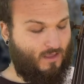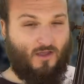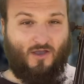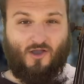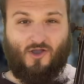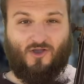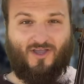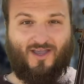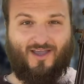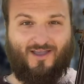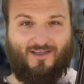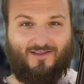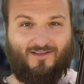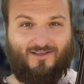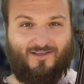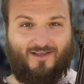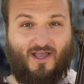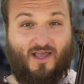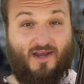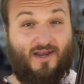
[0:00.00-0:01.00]
Okay,
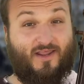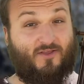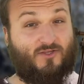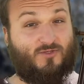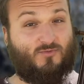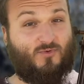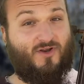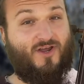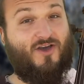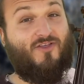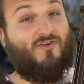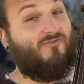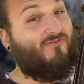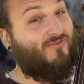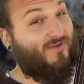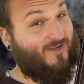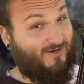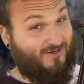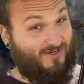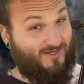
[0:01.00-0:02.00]
now there's one other
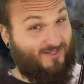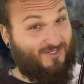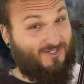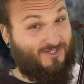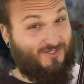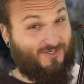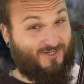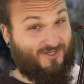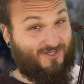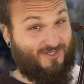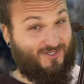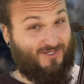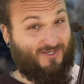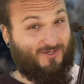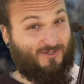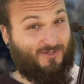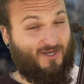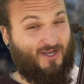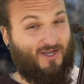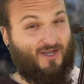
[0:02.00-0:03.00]
fingering that you can
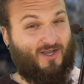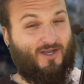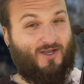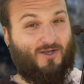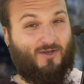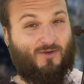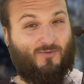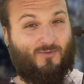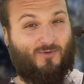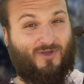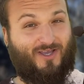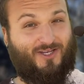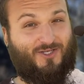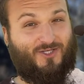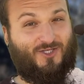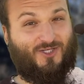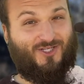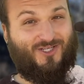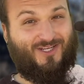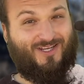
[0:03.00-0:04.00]
do,
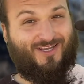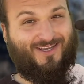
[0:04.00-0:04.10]
which